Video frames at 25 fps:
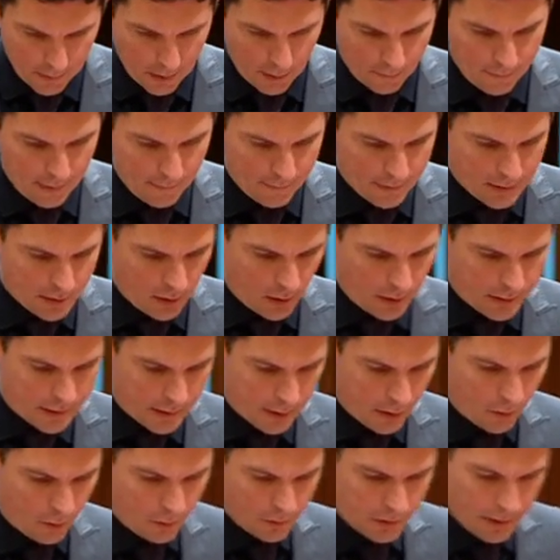of
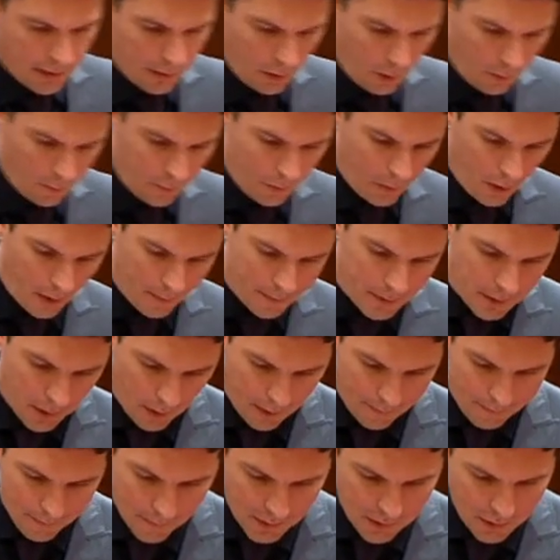advertising content on prime
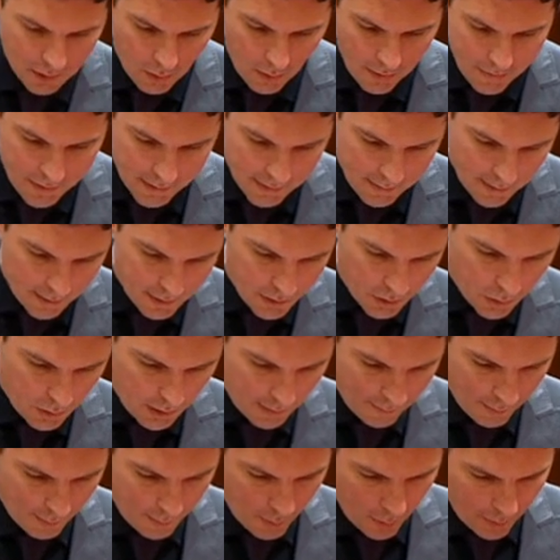time. So I think they do
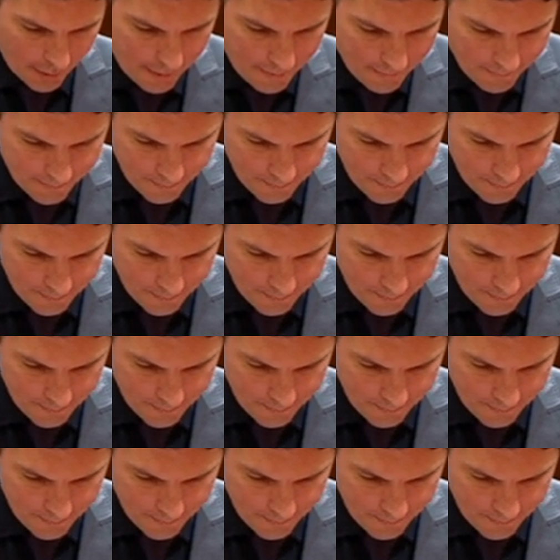have a point.